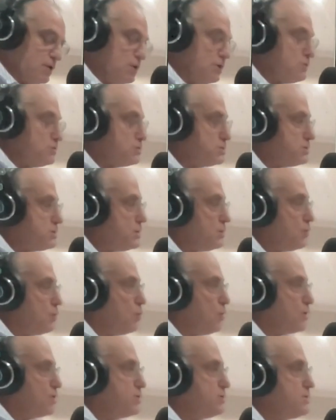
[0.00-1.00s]
So
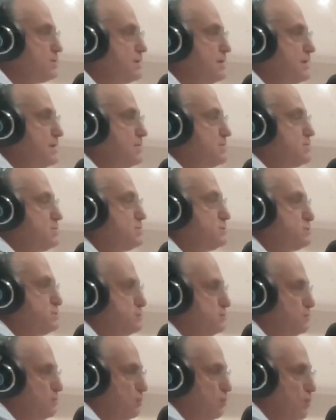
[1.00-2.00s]
what you need to
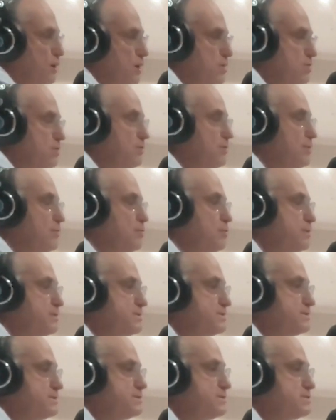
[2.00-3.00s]
do when you're in
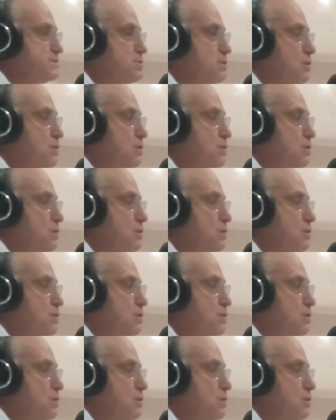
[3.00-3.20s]
business,